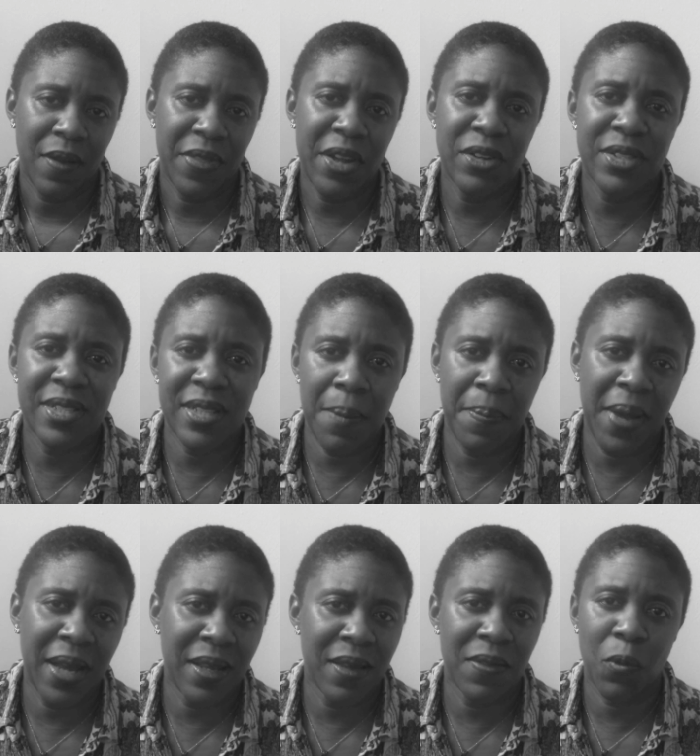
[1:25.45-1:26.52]
there's
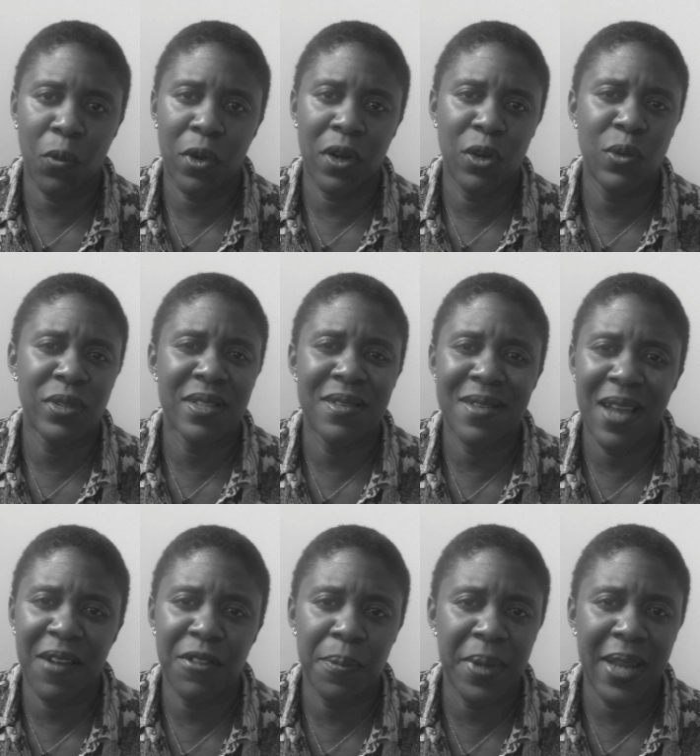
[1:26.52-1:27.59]
somebody in the world who's
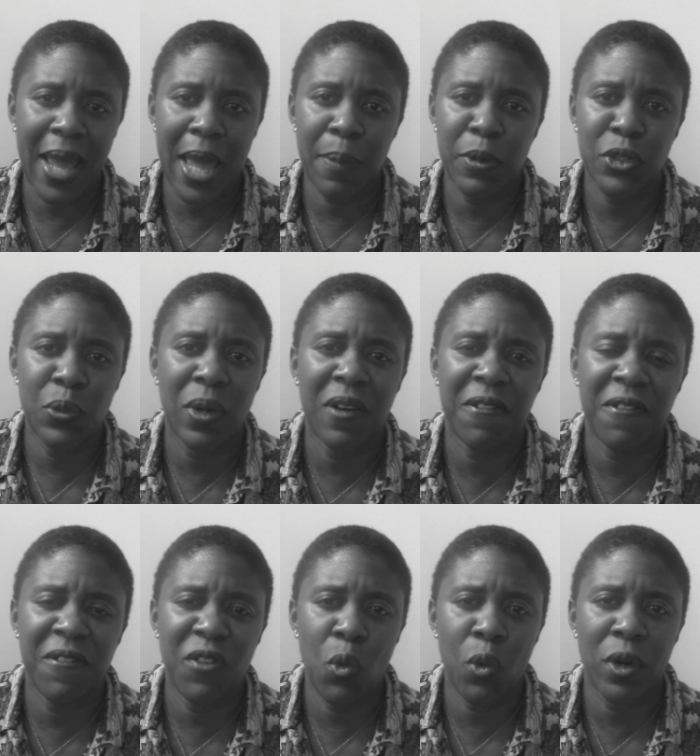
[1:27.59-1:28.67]
never been able to
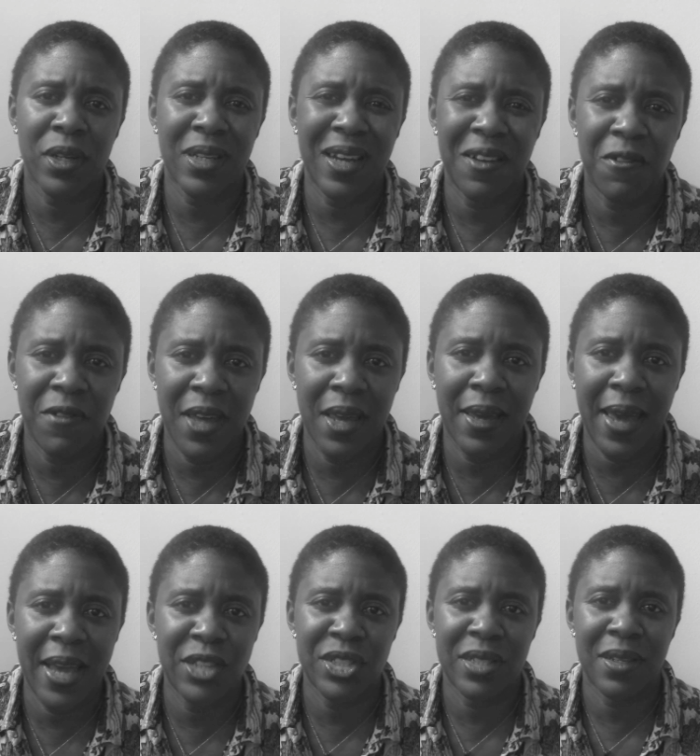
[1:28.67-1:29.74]
afford a
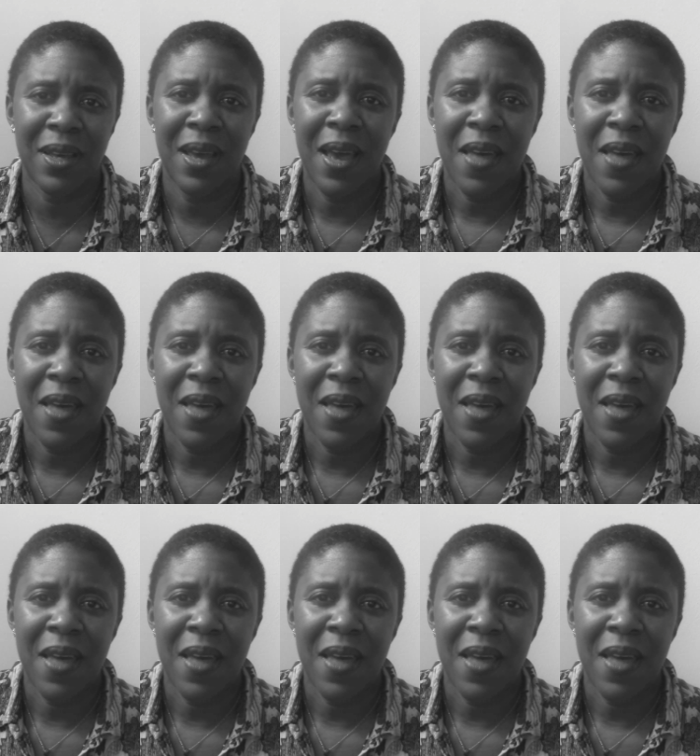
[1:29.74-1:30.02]
vacation,